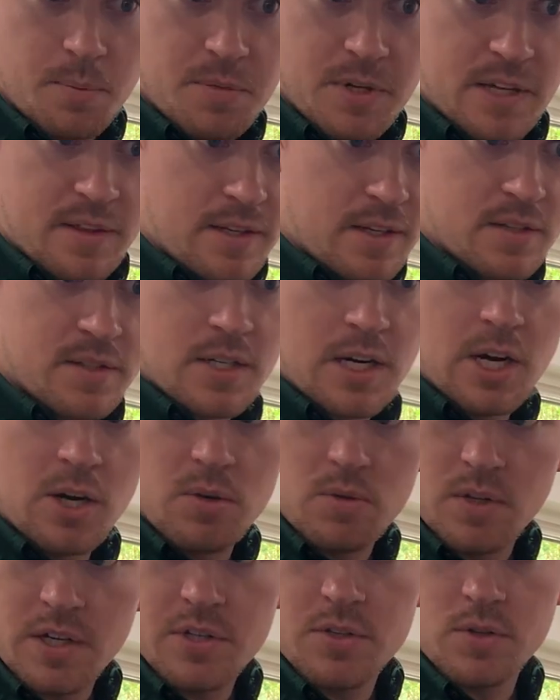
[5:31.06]
update the
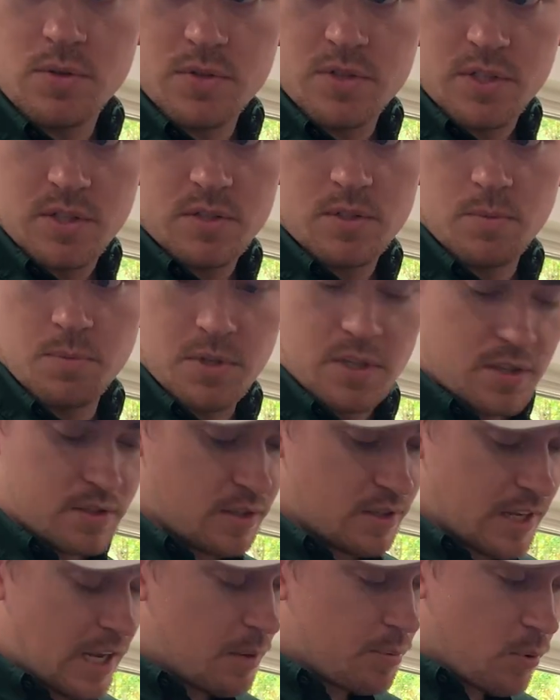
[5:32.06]
entire electrical system? Because
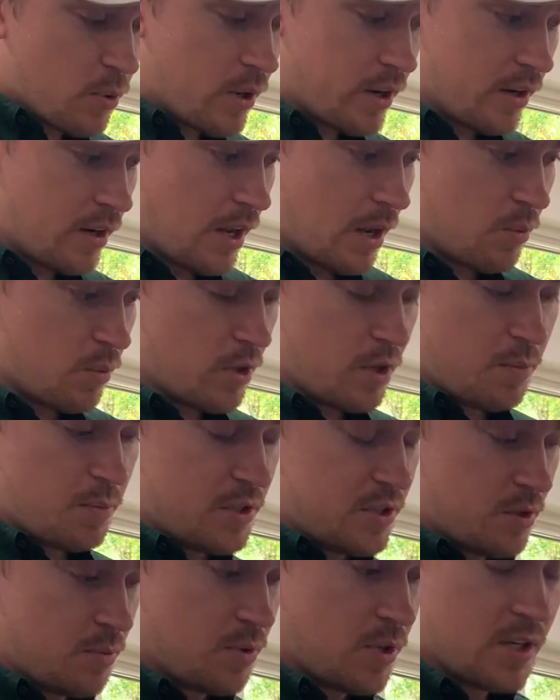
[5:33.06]
at that point, I wouldn't be
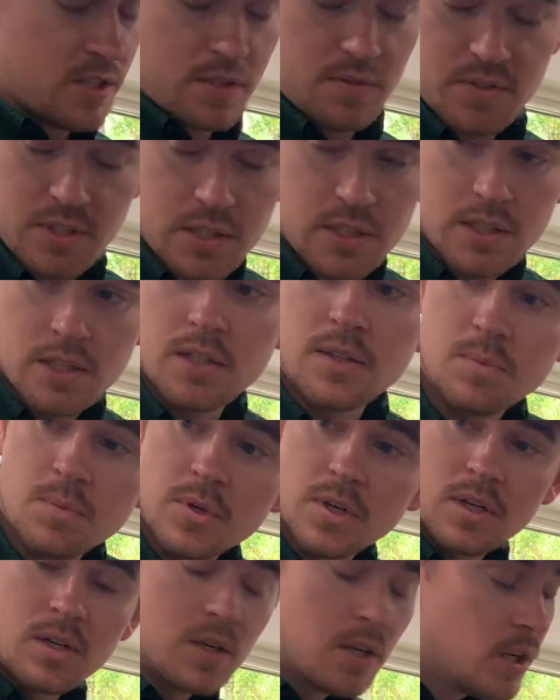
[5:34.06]
surprised if they did.
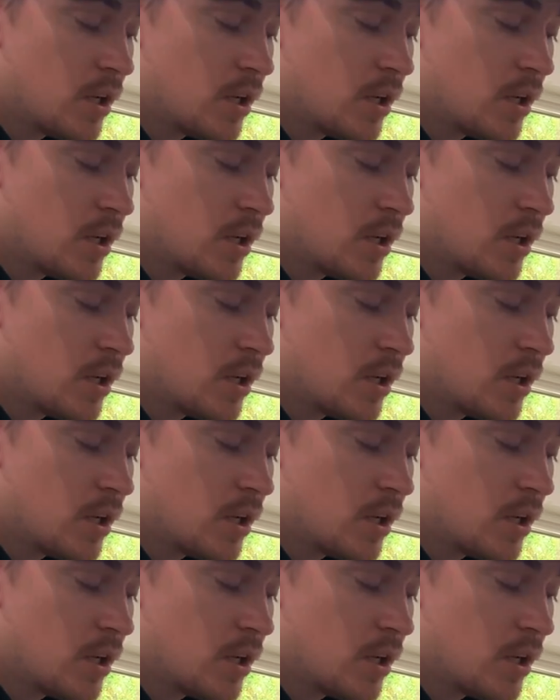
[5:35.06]
But,